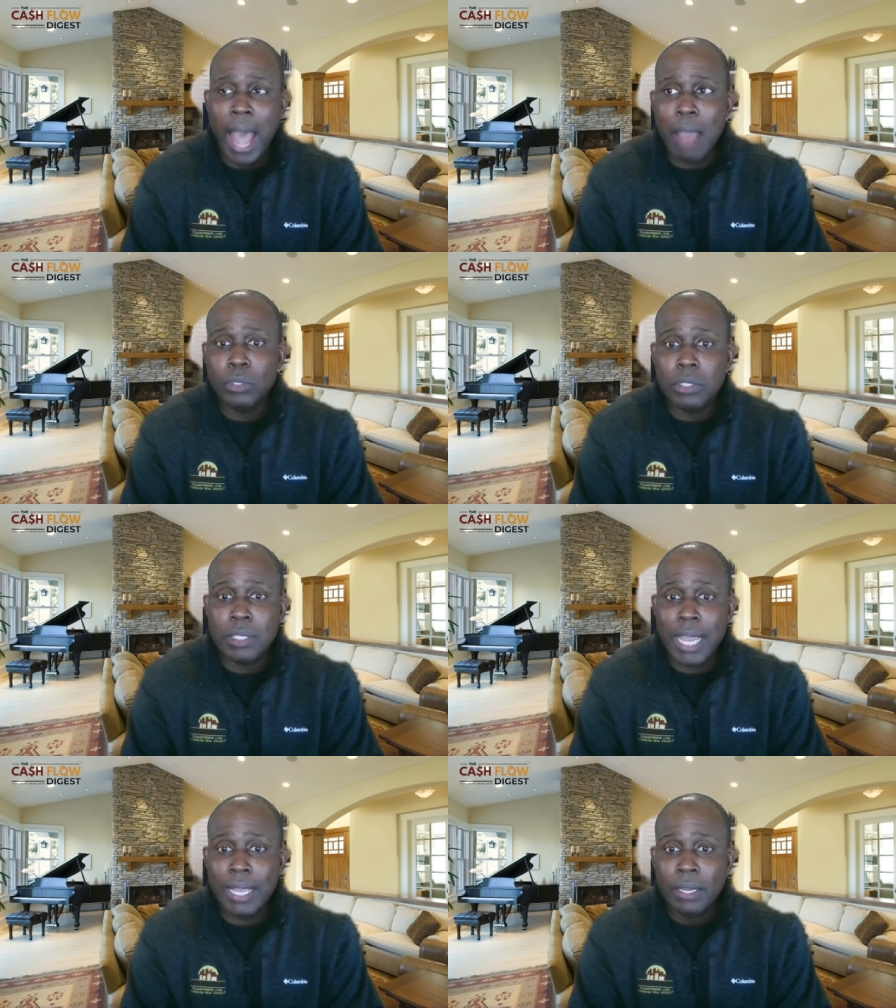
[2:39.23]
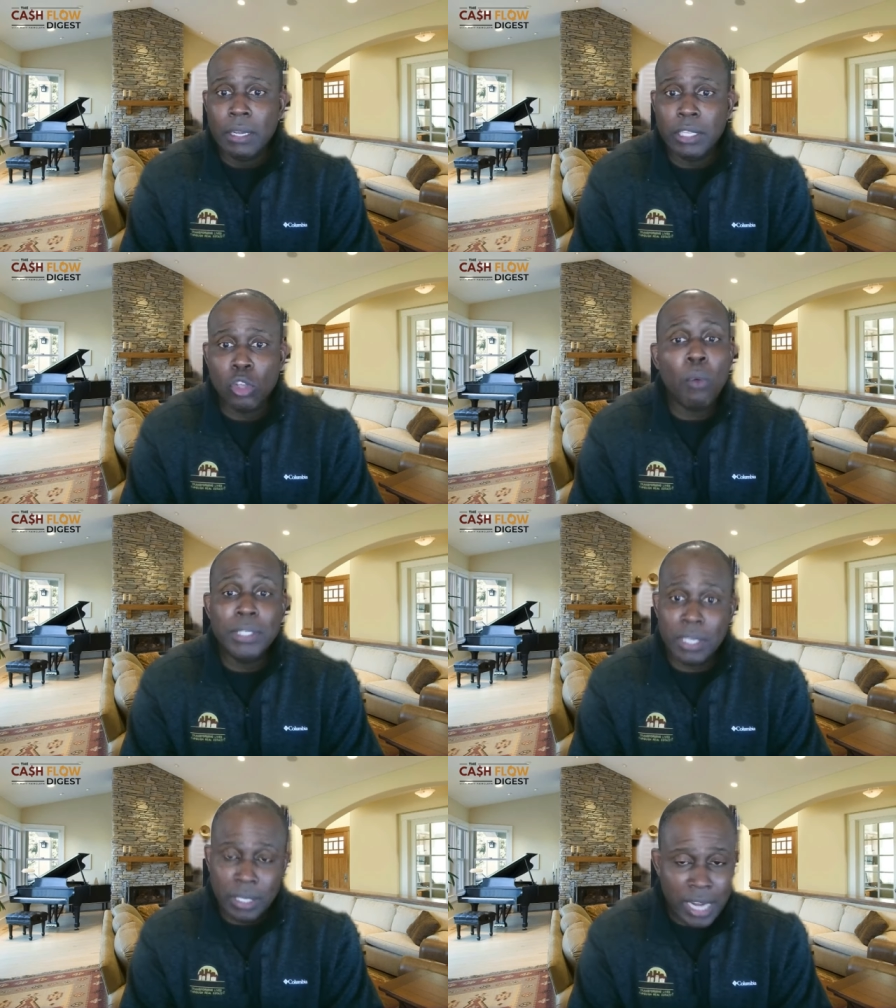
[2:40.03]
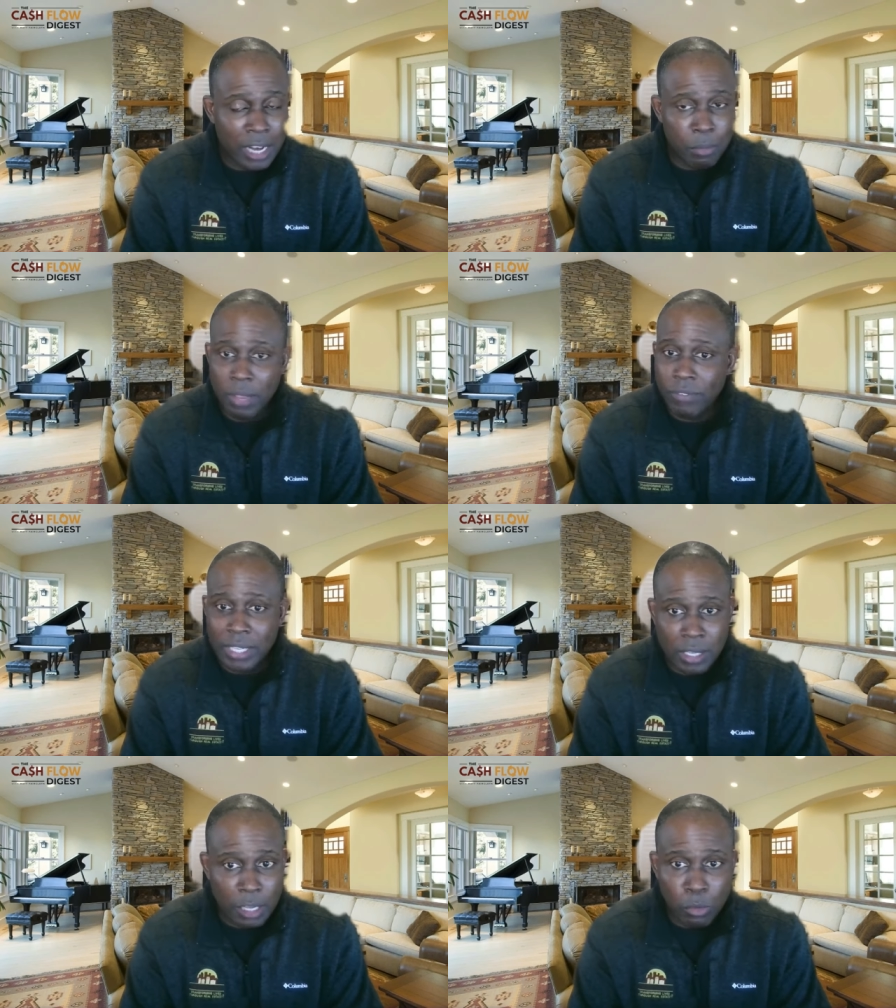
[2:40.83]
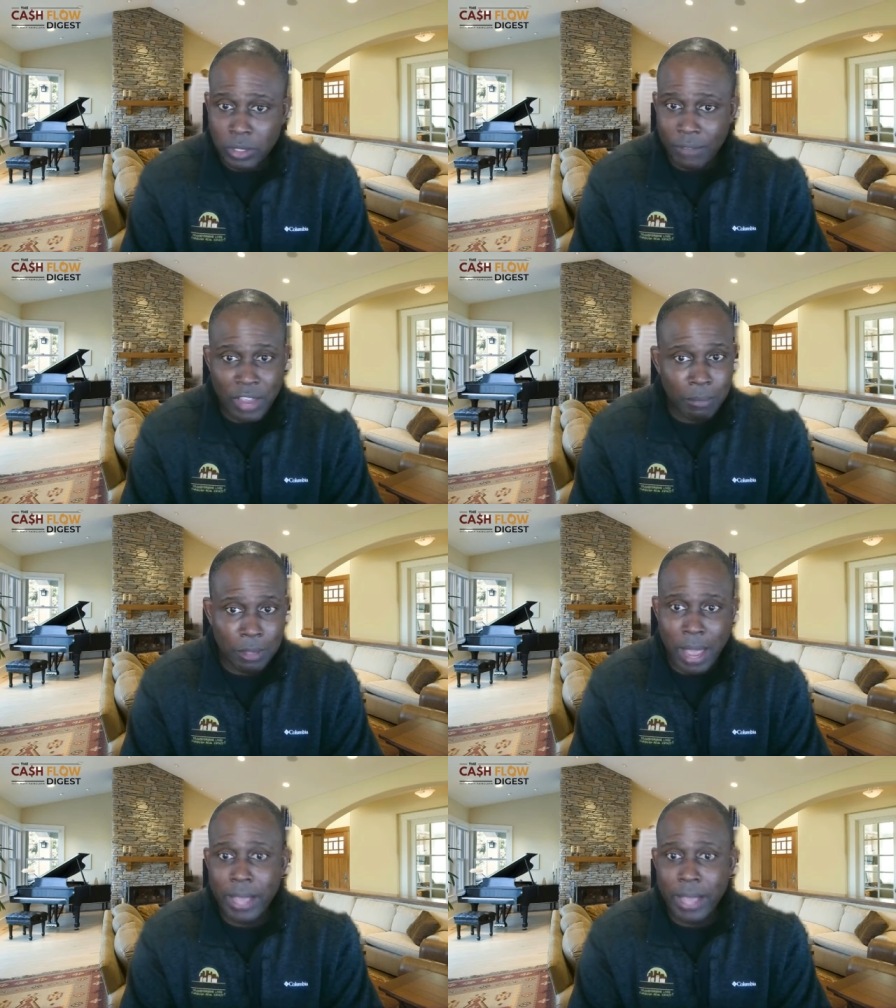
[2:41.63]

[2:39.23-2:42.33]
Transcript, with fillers: I would say it's always a good time to be investing in multifamily, man.